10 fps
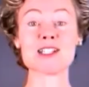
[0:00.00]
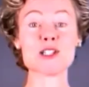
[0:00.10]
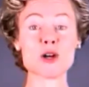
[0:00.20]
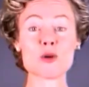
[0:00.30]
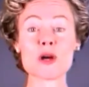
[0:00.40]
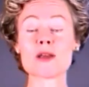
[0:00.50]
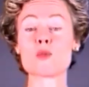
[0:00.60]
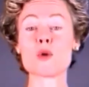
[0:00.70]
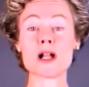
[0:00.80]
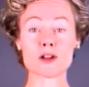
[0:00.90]
Hello
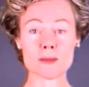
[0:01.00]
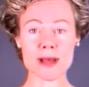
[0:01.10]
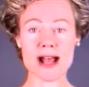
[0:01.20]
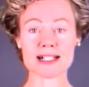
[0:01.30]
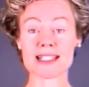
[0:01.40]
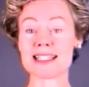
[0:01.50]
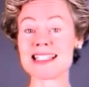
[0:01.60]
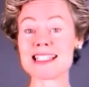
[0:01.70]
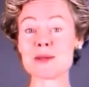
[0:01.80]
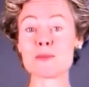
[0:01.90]
and welcome back to the
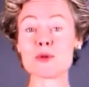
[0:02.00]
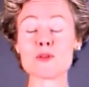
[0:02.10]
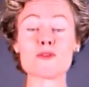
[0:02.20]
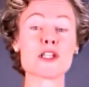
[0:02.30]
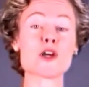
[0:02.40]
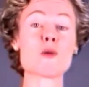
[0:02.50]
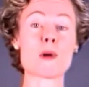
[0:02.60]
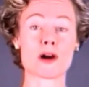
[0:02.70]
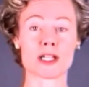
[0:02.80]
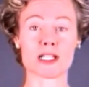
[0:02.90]
Simple Video
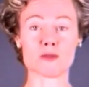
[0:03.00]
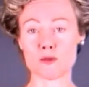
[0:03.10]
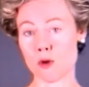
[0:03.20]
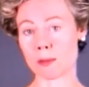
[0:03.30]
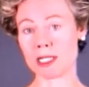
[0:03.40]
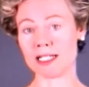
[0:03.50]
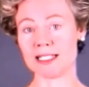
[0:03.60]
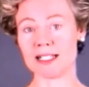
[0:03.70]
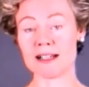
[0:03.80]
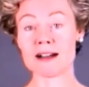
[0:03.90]
Marketing Formula.
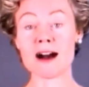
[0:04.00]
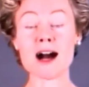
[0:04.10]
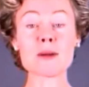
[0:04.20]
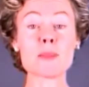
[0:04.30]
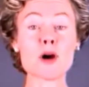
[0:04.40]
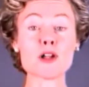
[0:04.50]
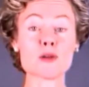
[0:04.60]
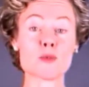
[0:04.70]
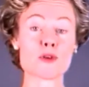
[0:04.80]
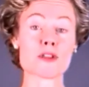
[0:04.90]
I'm
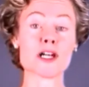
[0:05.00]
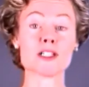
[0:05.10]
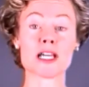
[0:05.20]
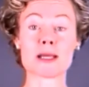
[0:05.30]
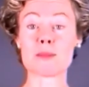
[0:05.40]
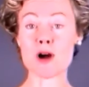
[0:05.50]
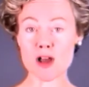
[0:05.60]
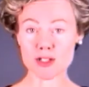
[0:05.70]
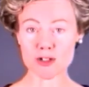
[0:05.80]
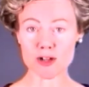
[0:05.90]
Paula Moore, the Online
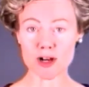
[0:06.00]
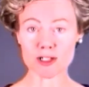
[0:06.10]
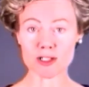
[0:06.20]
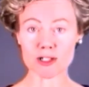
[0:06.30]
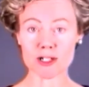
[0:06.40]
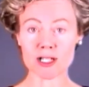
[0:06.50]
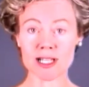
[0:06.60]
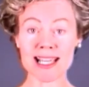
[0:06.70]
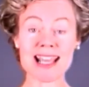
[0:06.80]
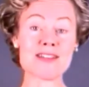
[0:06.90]
Posture Doctor,
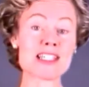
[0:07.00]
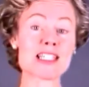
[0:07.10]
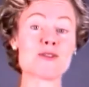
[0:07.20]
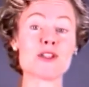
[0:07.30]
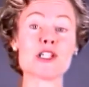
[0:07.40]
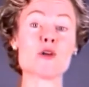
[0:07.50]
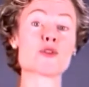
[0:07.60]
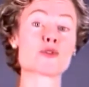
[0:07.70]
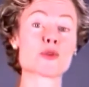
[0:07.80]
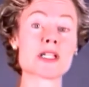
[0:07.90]
and this is video
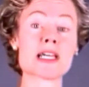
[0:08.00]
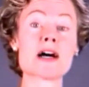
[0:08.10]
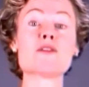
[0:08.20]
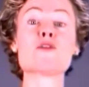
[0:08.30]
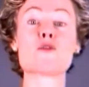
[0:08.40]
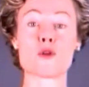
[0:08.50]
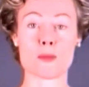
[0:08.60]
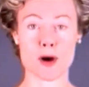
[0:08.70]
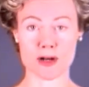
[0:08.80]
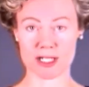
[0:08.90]
3 of a
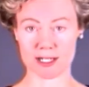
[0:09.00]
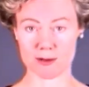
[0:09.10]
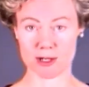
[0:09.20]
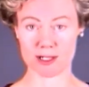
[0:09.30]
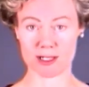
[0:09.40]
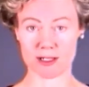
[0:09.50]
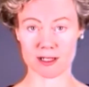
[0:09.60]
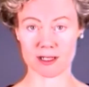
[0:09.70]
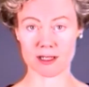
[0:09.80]
4-part series.